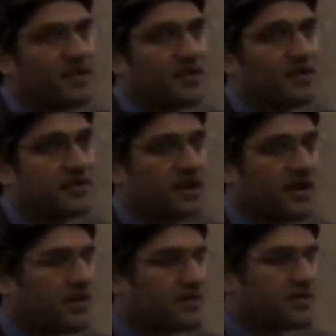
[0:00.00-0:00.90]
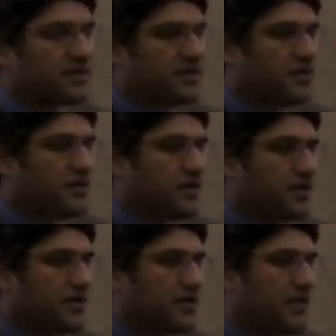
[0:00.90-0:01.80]
There's others who
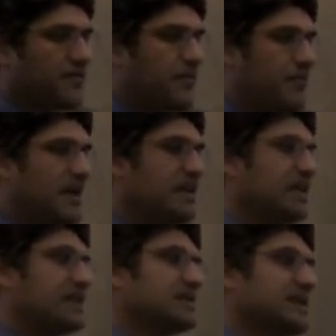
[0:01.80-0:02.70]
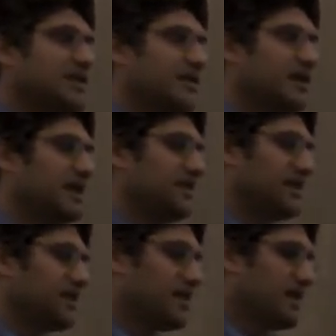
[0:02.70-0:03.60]
come from banking, etc. And I
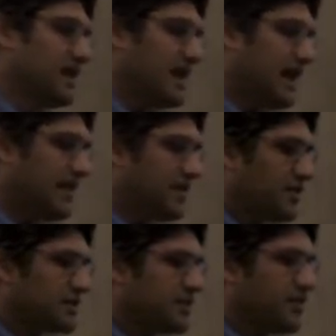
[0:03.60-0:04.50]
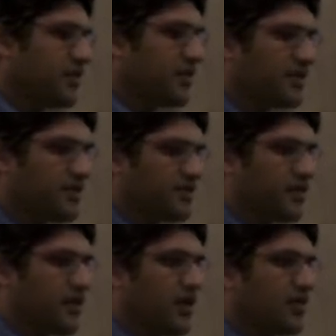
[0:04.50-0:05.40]
think what's important
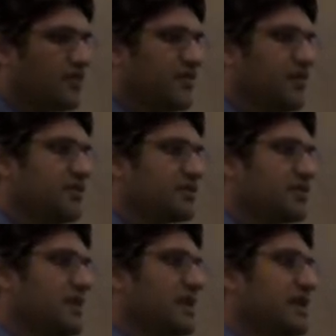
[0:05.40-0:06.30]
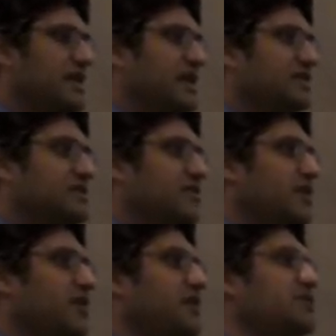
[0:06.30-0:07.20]
for all of you to recognize is
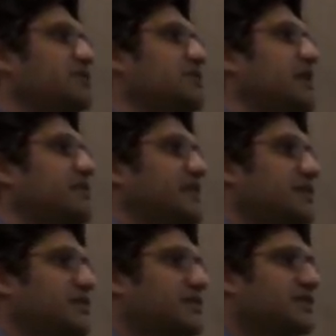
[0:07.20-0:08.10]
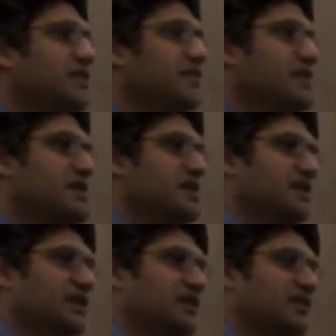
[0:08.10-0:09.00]
what questions you have to ask yourself.
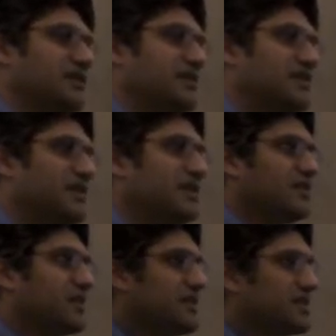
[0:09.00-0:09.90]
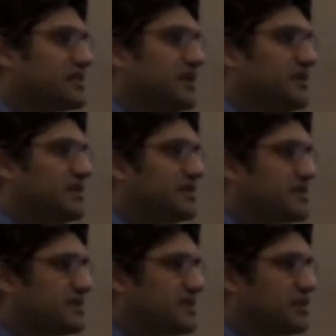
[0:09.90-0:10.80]
The thing in the real estate
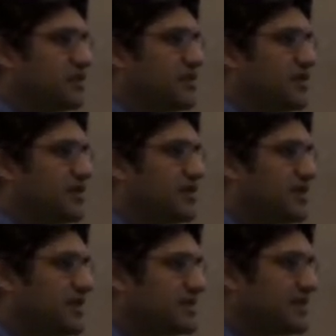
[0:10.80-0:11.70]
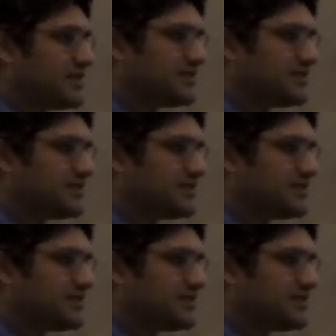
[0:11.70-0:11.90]
business that you learn is